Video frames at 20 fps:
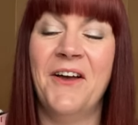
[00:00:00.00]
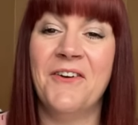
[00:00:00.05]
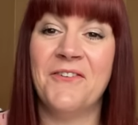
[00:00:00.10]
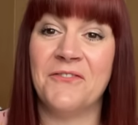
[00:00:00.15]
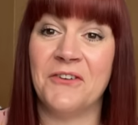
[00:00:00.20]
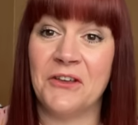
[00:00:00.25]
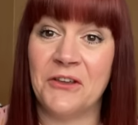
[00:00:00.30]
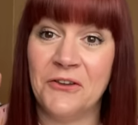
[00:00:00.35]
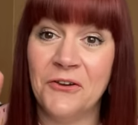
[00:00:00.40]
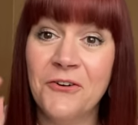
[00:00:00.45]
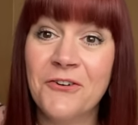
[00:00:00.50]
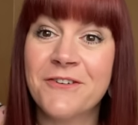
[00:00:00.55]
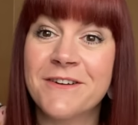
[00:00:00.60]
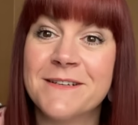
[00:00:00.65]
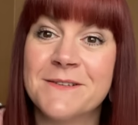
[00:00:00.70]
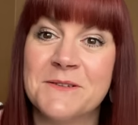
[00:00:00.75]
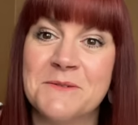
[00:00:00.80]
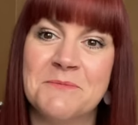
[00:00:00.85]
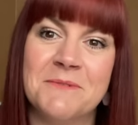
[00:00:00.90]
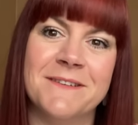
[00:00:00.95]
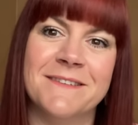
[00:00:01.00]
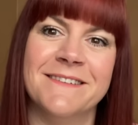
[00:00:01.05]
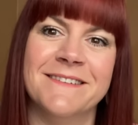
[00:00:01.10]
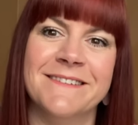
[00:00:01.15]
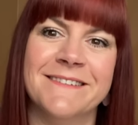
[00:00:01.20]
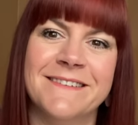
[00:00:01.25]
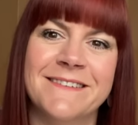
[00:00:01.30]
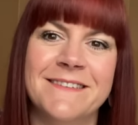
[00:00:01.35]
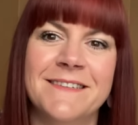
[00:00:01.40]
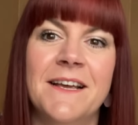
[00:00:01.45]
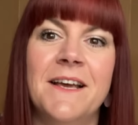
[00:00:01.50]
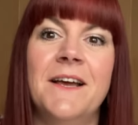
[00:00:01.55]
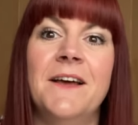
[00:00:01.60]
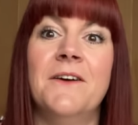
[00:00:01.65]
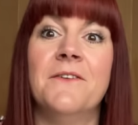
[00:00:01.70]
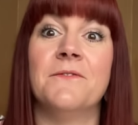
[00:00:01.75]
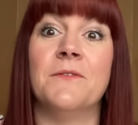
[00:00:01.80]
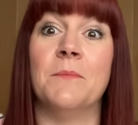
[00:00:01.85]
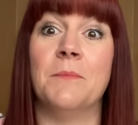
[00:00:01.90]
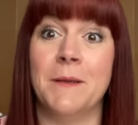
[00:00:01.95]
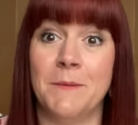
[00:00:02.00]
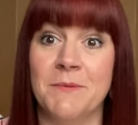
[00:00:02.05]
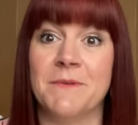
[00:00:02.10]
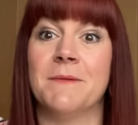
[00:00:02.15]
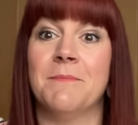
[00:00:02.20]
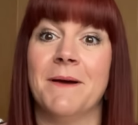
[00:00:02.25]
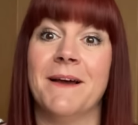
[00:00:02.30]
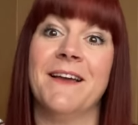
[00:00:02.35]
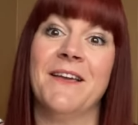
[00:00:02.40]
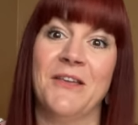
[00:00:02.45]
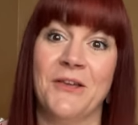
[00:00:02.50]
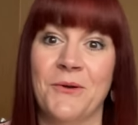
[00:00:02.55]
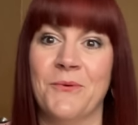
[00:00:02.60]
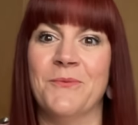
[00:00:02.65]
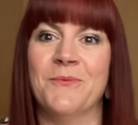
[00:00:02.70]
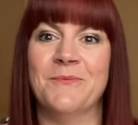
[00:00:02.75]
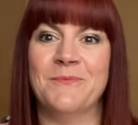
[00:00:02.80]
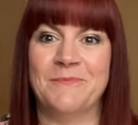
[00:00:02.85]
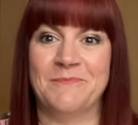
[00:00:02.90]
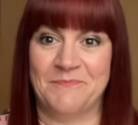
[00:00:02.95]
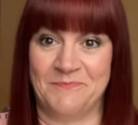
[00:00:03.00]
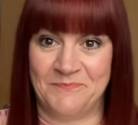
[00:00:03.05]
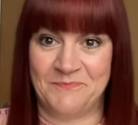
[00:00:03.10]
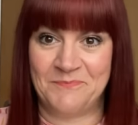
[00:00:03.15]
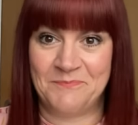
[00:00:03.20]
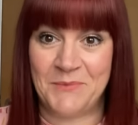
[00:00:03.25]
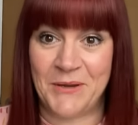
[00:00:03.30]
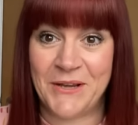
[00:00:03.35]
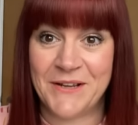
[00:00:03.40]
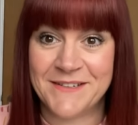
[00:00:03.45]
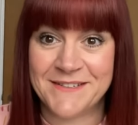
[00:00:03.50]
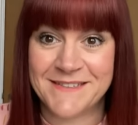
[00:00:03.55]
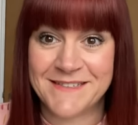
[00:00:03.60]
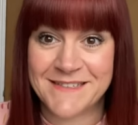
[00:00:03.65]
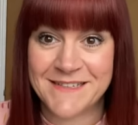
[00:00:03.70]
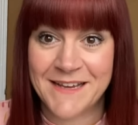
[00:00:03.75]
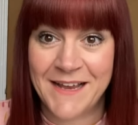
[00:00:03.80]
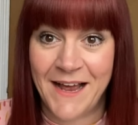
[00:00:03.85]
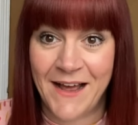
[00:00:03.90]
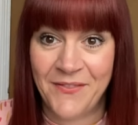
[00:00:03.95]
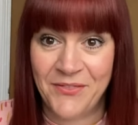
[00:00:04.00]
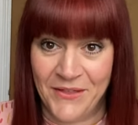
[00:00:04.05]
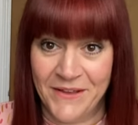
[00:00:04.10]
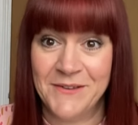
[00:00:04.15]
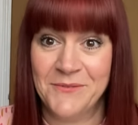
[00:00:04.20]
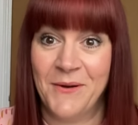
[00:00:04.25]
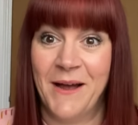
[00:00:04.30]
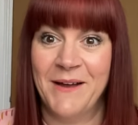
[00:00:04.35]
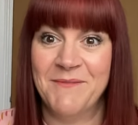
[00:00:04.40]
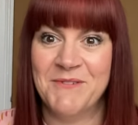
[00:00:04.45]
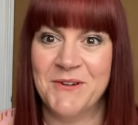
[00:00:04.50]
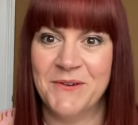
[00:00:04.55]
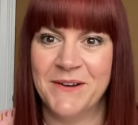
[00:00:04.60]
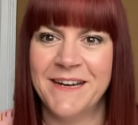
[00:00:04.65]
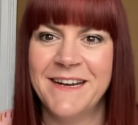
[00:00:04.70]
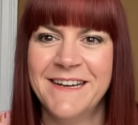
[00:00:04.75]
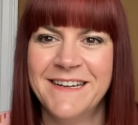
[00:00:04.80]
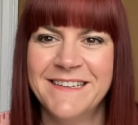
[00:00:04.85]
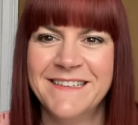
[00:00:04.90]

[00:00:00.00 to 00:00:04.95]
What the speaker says: for your Christmas presents for people to buy you, because that's what I'm doing.